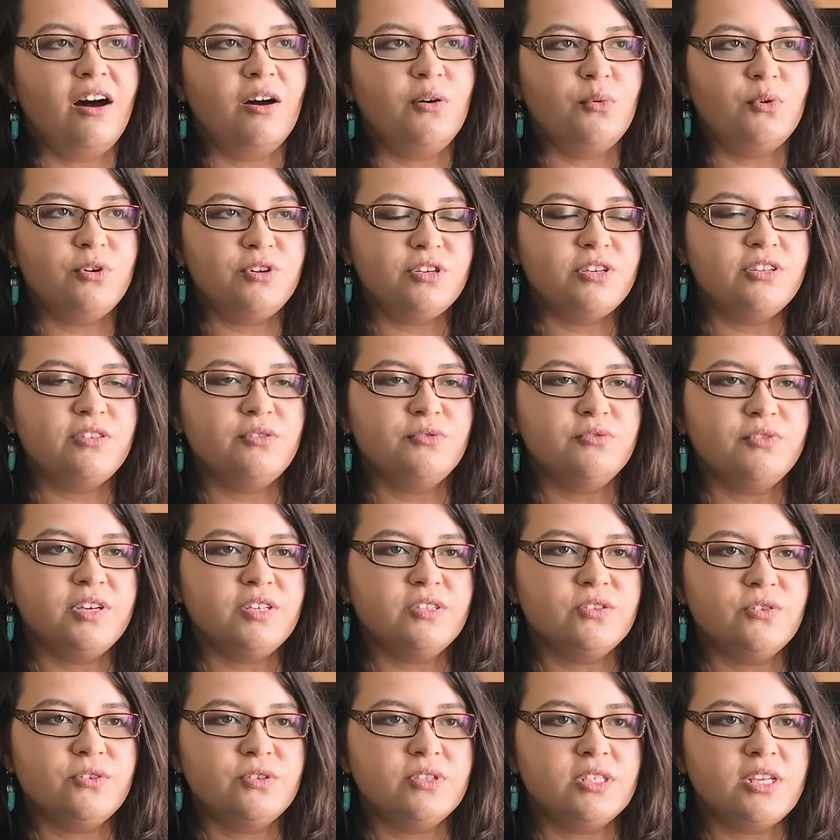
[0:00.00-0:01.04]
I wanted the
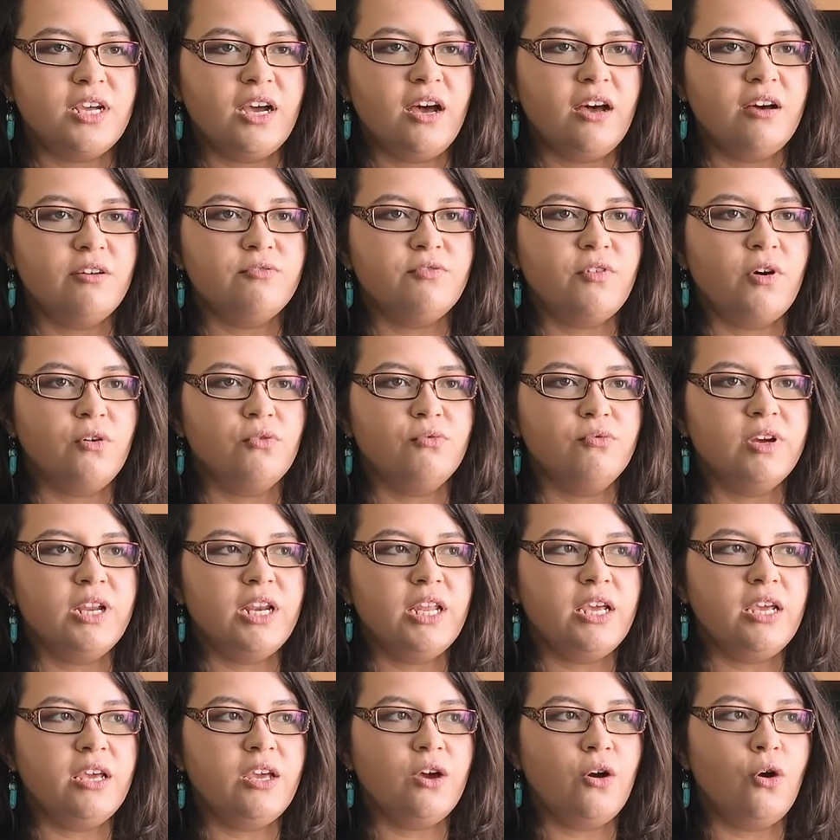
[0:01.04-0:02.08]
resource to have a
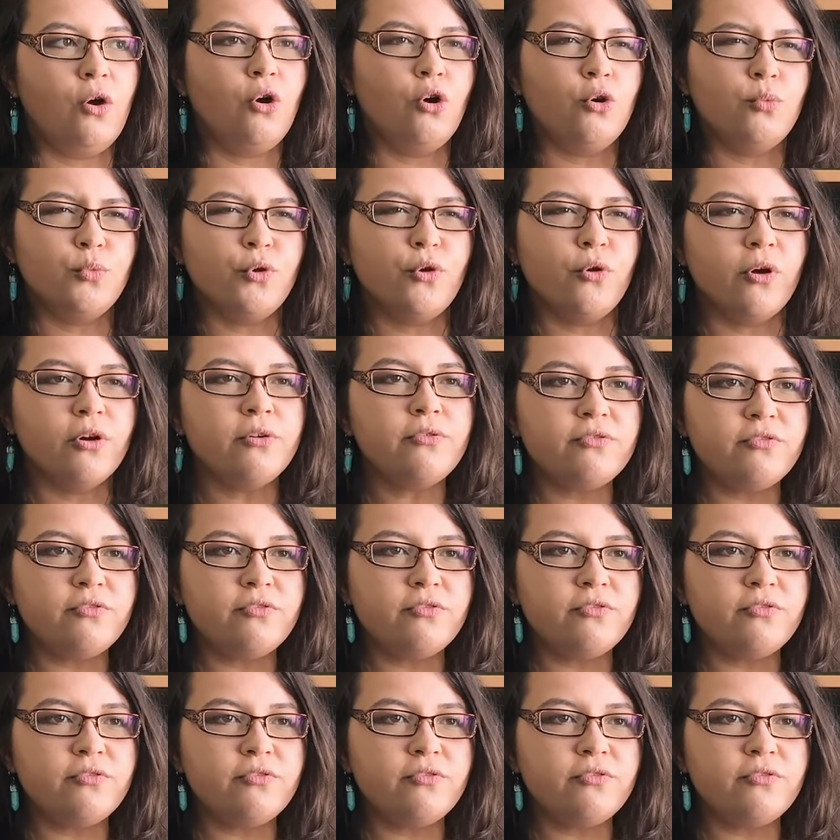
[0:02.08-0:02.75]
really homegrown